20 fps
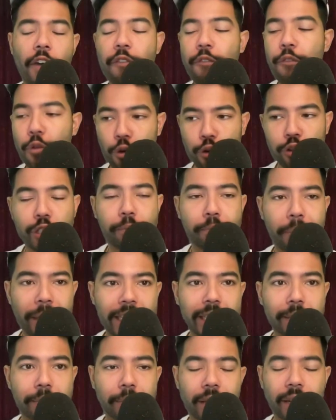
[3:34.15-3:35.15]
first
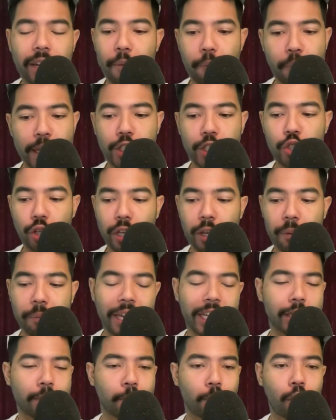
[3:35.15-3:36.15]
basemen in Major League
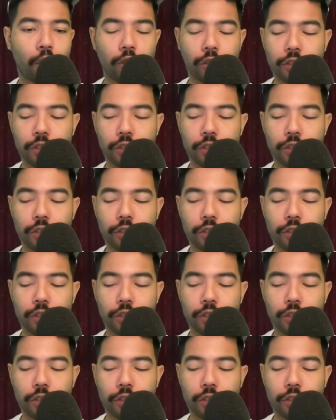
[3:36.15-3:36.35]
Baseball.